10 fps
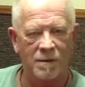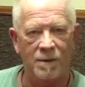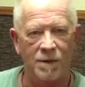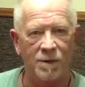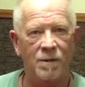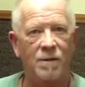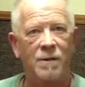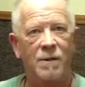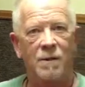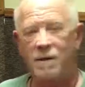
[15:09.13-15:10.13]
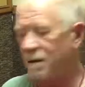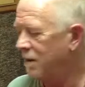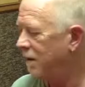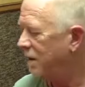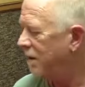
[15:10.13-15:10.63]
We're in tune.
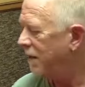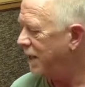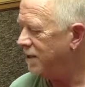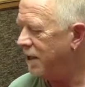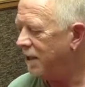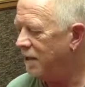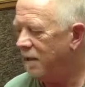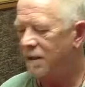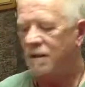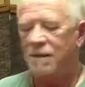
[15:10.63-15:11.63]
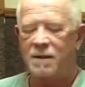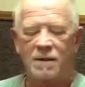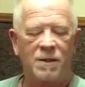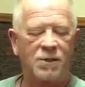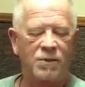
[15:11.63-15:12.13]
That's it.
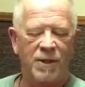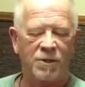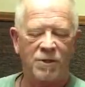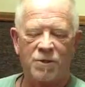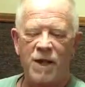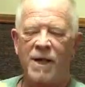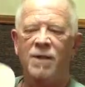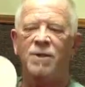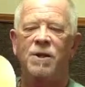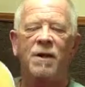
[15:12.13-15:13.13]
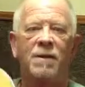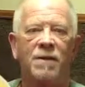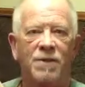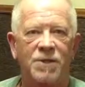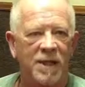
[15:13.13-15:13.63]
Strings are changed.
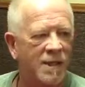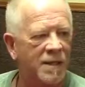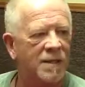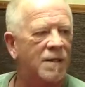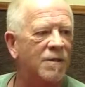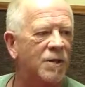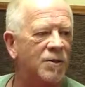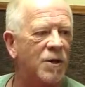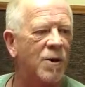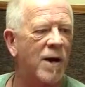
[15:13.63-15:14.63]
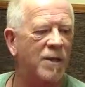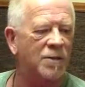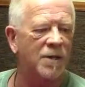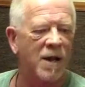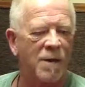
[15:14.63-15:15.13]
They're seated. There's no
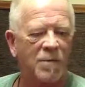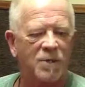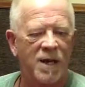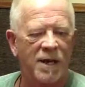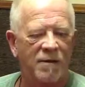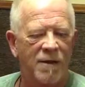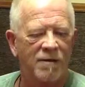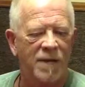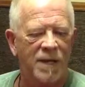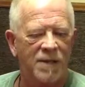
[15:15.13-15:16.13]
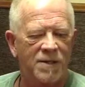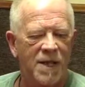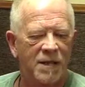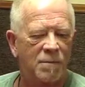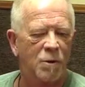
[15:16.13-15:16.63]
extra garbage hanging off the
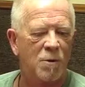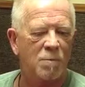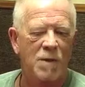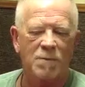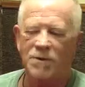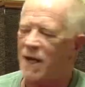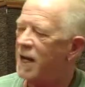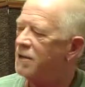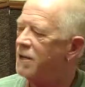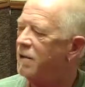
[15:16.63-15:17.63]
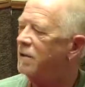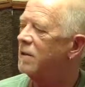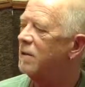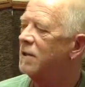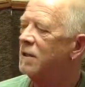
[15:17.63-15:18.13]
headstock to poke people's eyes
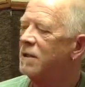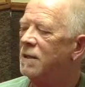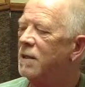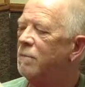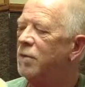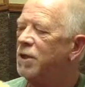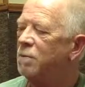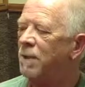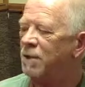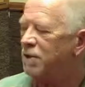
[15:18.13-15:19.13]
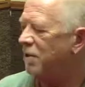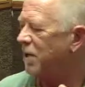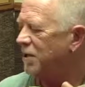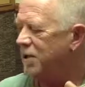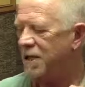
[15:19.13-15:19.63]
out. Bridge pins are
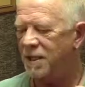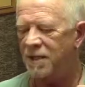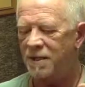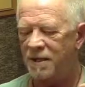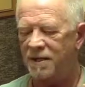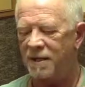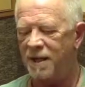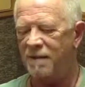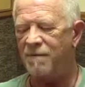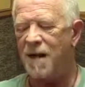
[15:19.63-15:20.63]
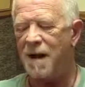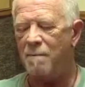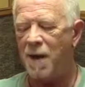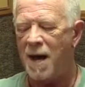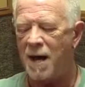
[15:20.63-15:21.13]
all seated. They have
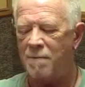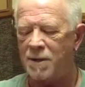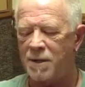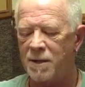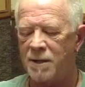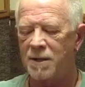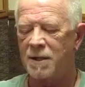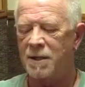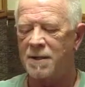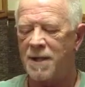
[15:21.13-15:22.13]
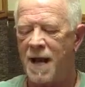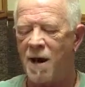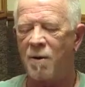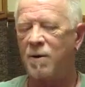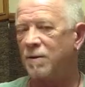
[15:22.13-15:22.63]
not popped.
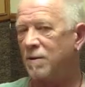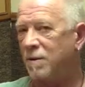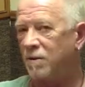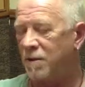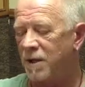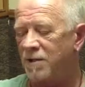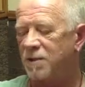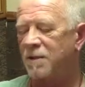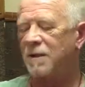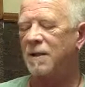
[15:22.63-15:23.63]
Now, know this.